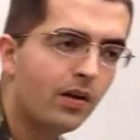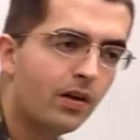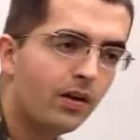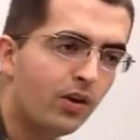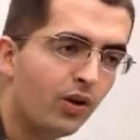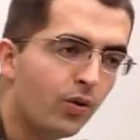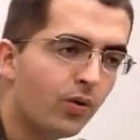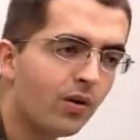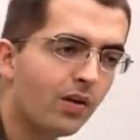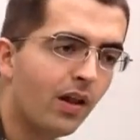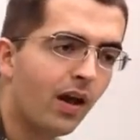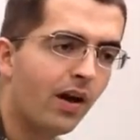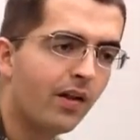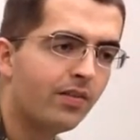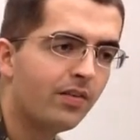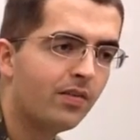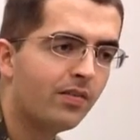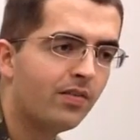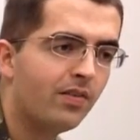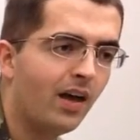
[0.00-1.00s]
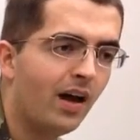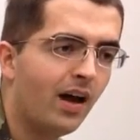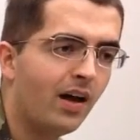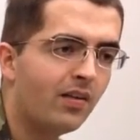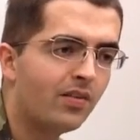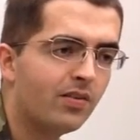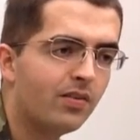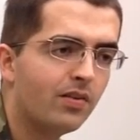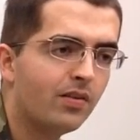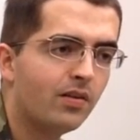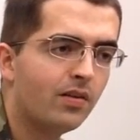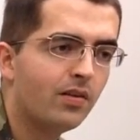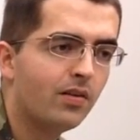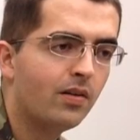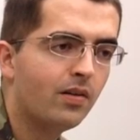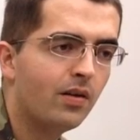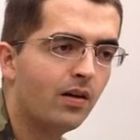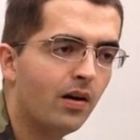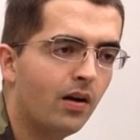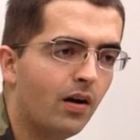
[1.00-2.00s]
utilizes that
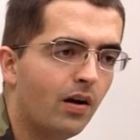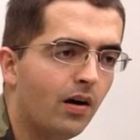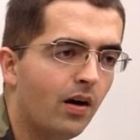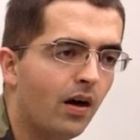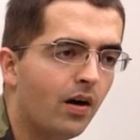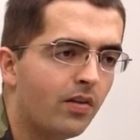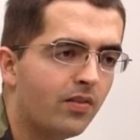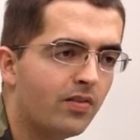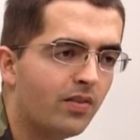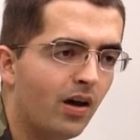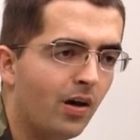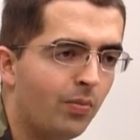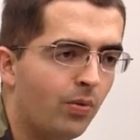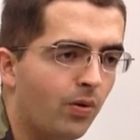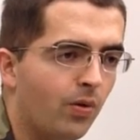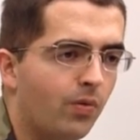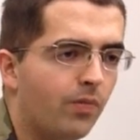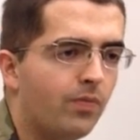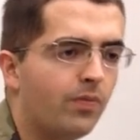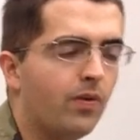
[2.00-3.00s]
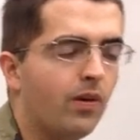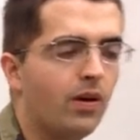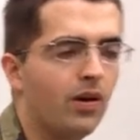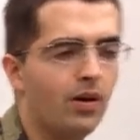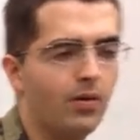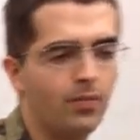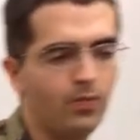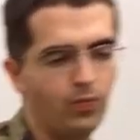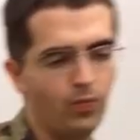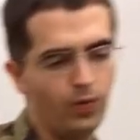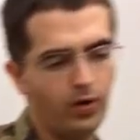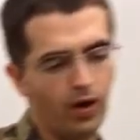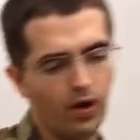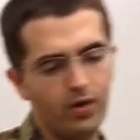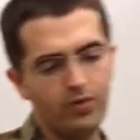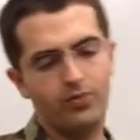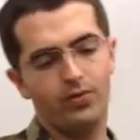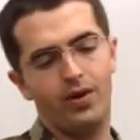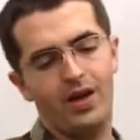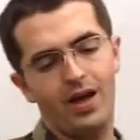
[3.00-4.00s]
ensemble. We
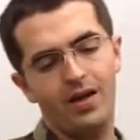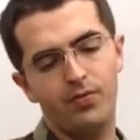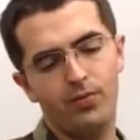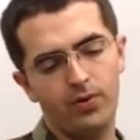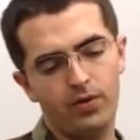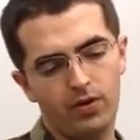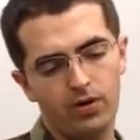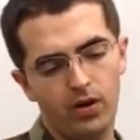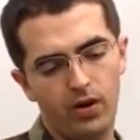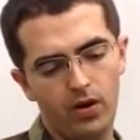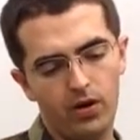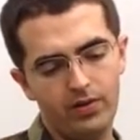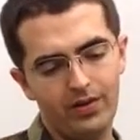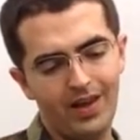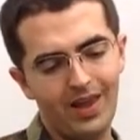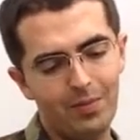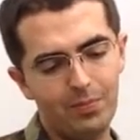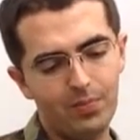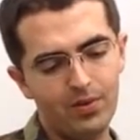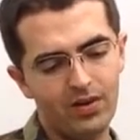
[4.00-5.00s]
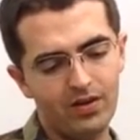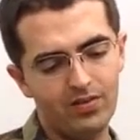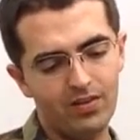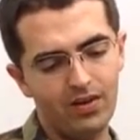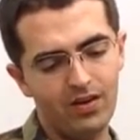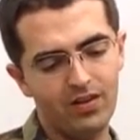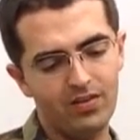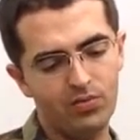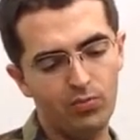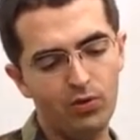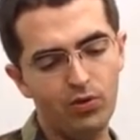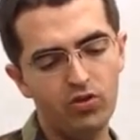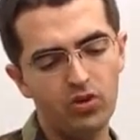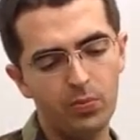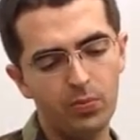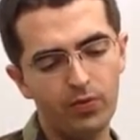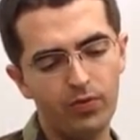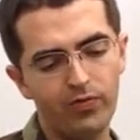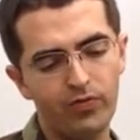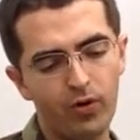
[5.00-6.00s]
also have what are called MPTs, Music
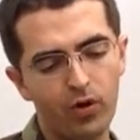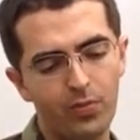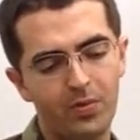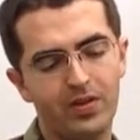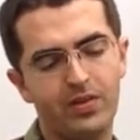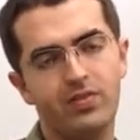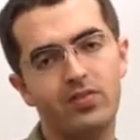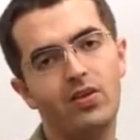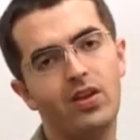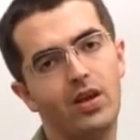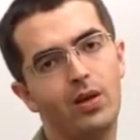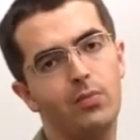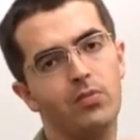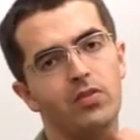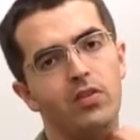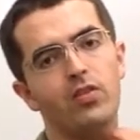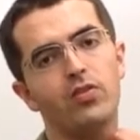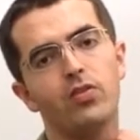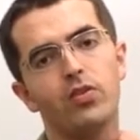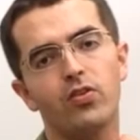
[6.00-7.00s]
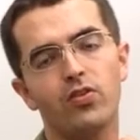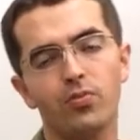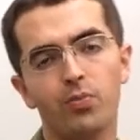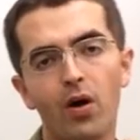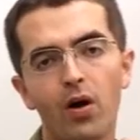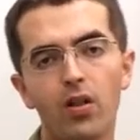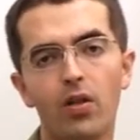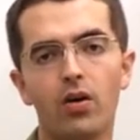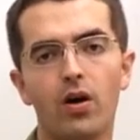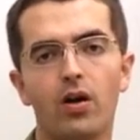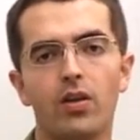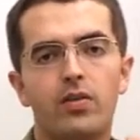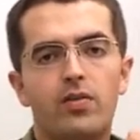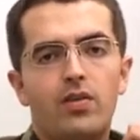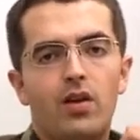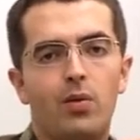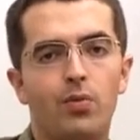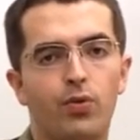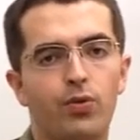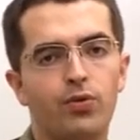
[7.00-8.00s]
Performance Teams. These are smaller
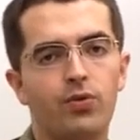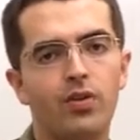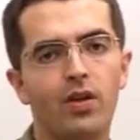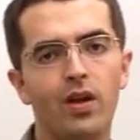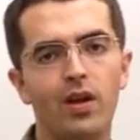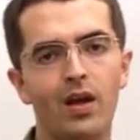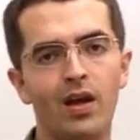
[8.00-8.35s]
ensembles